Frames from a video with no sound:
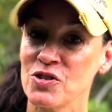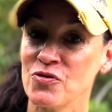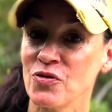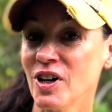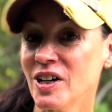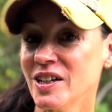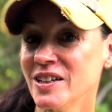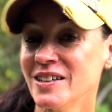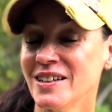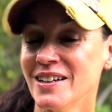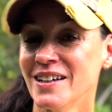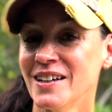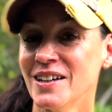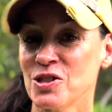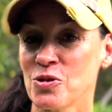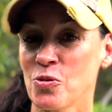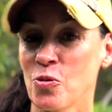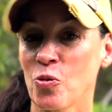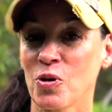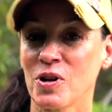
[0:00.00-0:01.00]
fun.
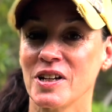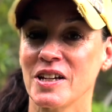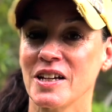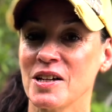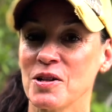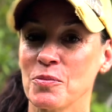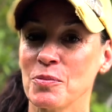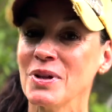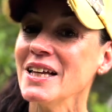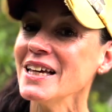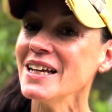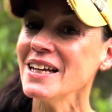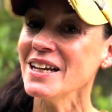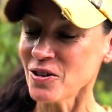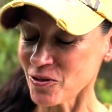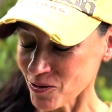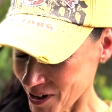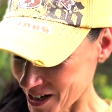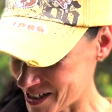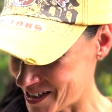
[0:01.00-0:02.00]
So we wanted to get plenty
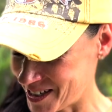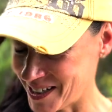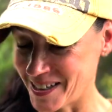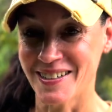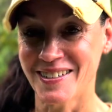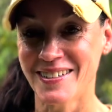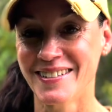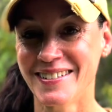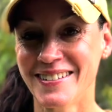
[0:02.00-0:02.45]
of rest in.